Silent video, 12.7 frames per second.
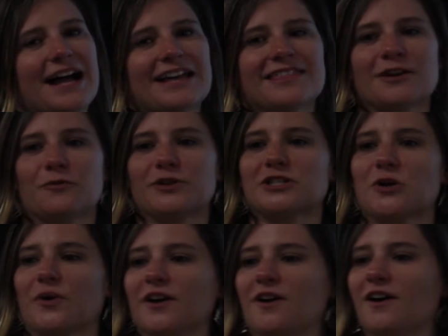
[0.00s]
I think what's
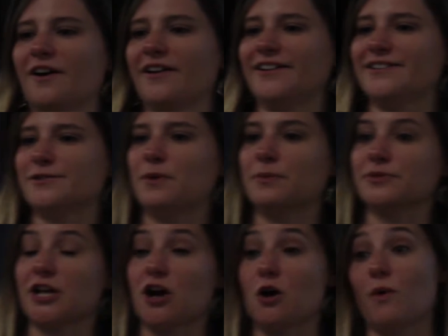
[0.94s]
going on is
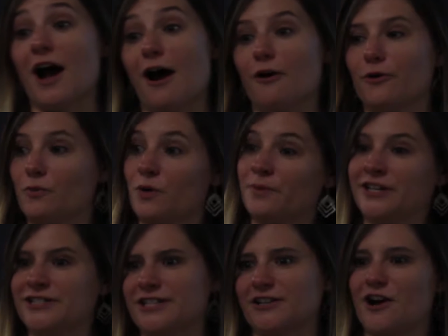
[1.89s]
people say, oh, wow, a
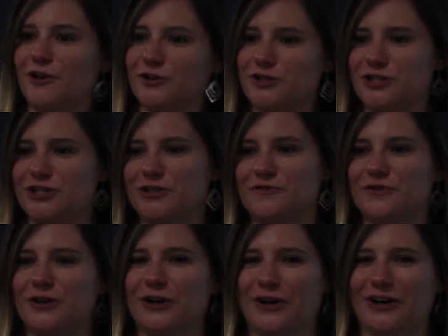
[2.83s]
woman in technology, good
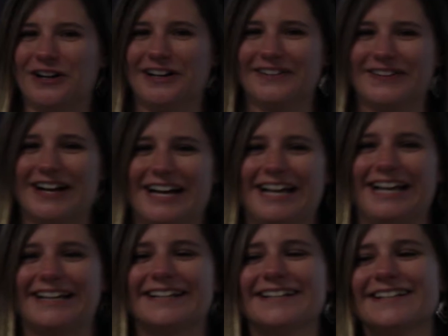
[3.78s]
for her,
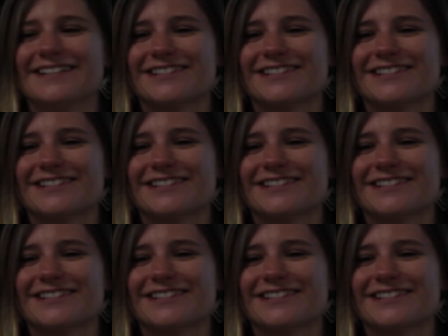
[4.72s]
right?